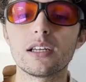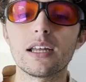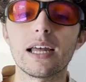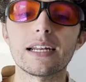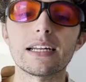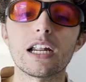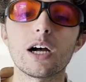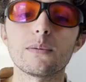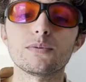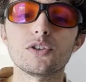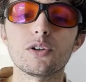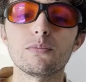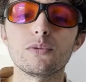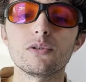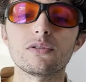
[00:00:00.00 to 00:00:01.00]
and it helps
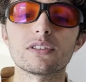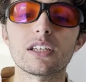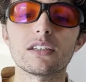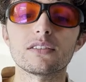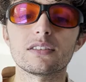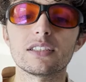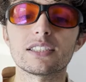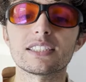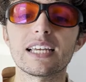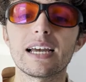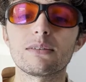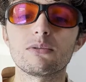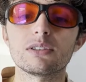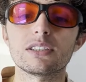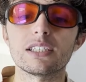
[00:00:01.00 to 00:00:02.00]
your immune cells decide
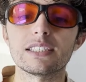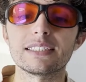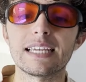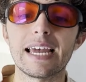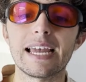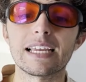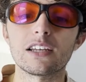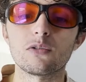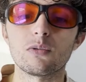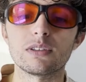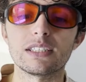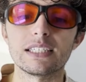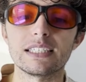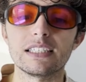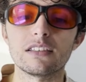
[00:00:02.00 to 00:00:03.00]
when to attack and when
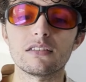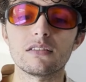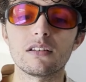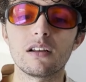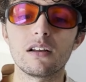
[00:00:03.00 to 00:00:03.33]
to heal.